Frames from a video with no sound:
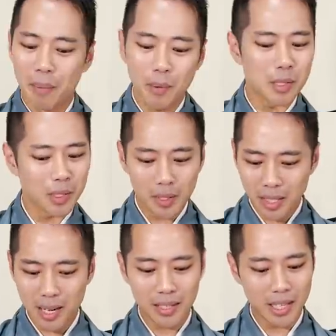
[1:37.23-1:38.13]
But I was looking
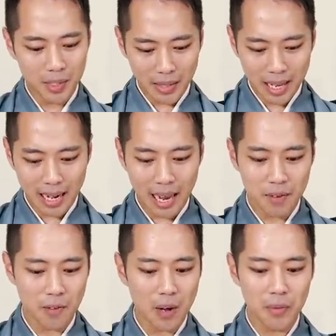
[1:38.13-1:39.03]
on the internet, I
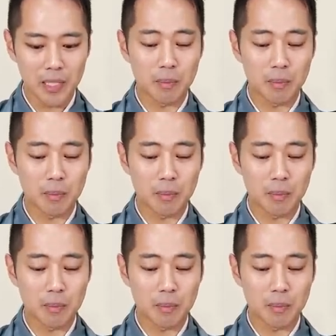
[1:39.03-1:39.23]
found these